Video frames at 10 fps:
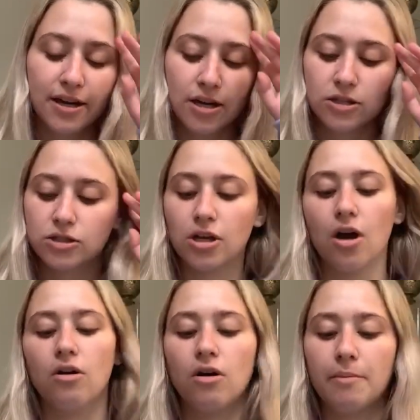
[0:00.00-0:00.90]

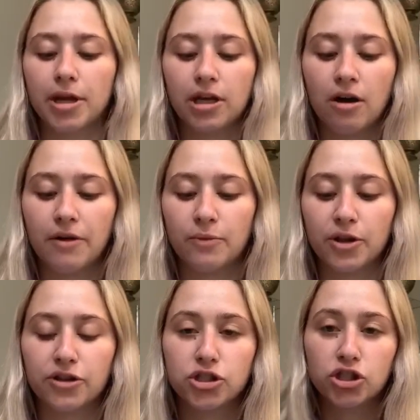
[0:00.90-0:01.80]
So I'm gonna go in with
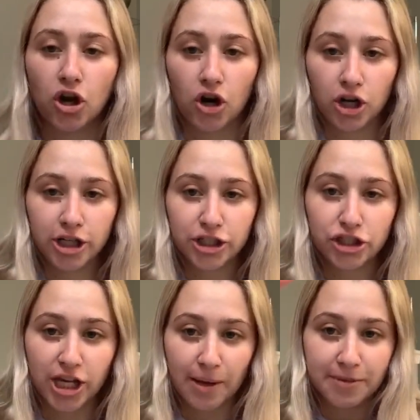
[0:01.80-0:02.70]
Tarte
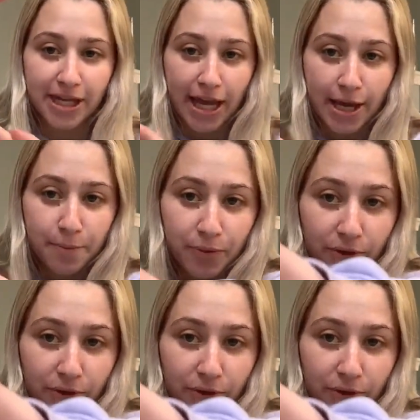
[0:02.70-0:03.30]
Shape Tape.